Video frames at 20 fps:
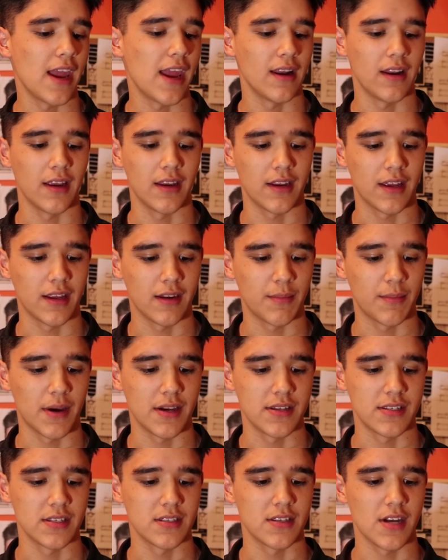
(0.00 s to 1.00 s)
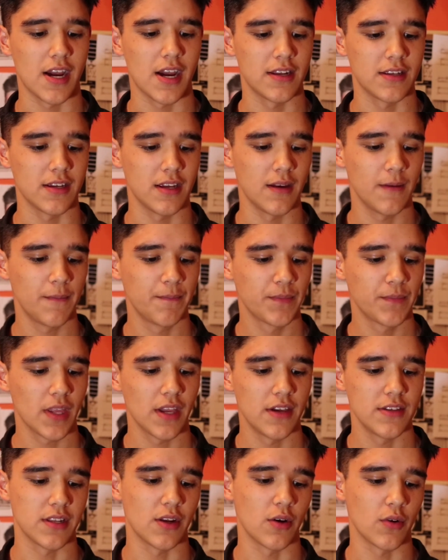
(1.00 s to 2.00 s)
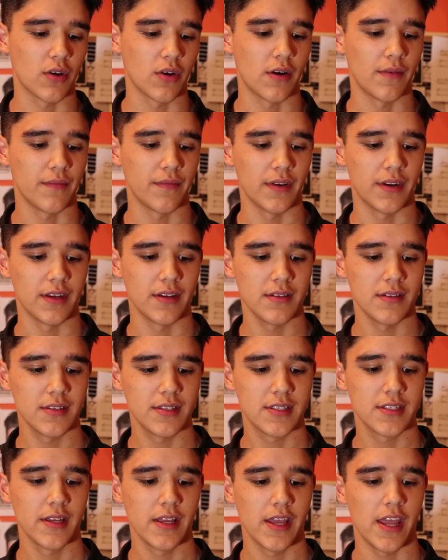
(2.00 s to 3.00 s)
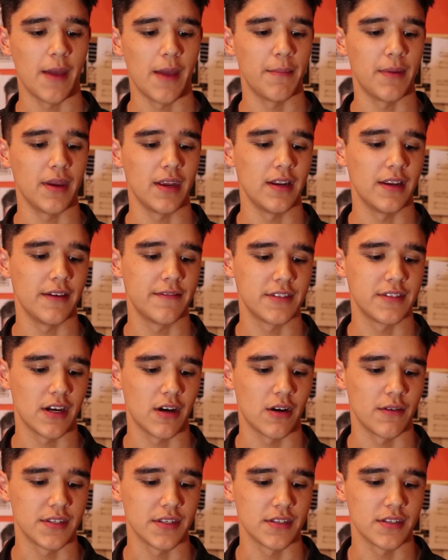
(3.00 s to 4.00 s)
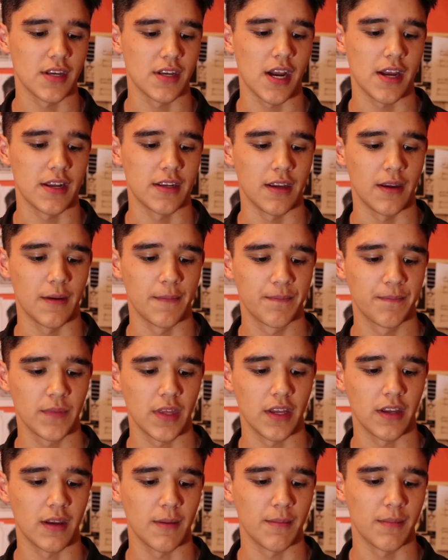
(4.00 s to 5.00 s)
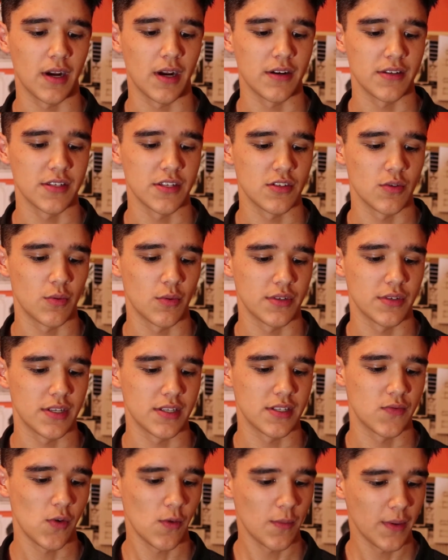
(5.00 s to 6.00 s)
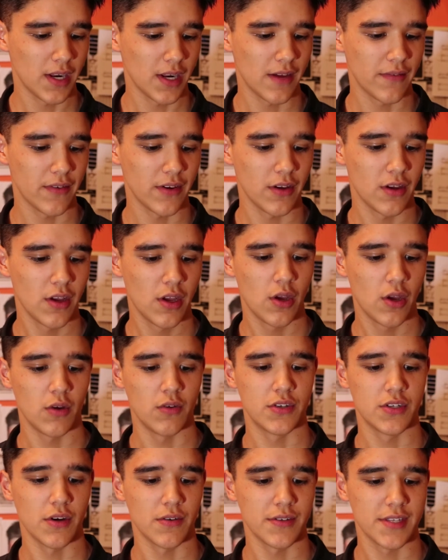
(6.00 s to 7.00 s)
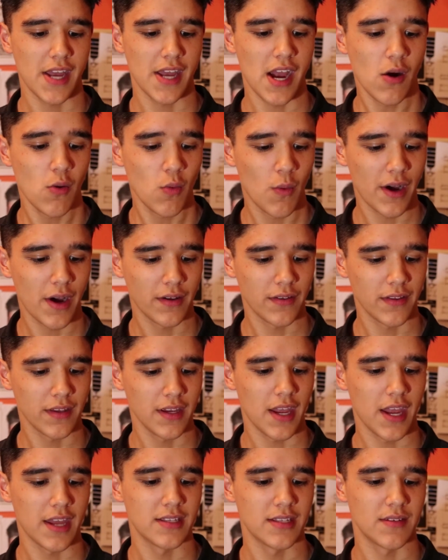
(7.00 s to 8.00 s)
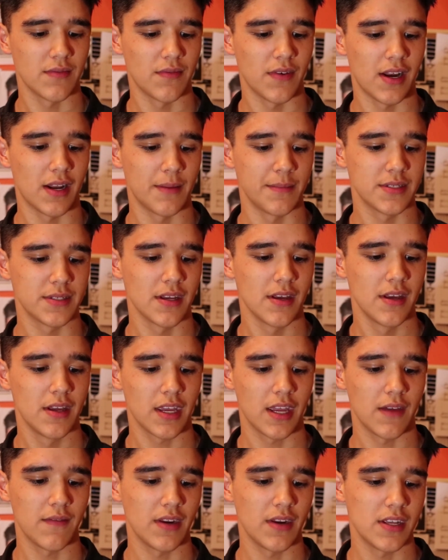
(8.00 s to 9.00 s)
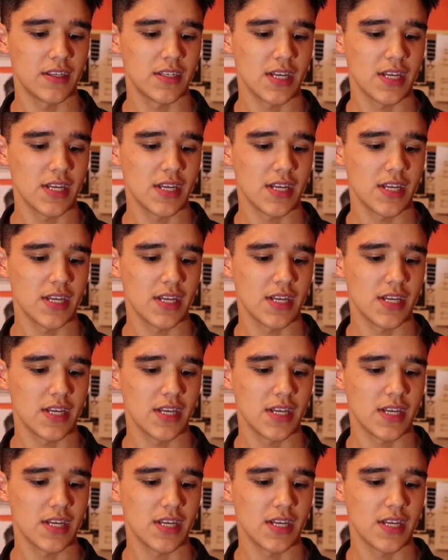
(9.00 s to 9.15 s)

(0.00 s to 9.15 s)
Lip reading: alienated by society, his low confidence, and being left out of society, in comparison towards his former lover, who shows how wealthy and developed, giving a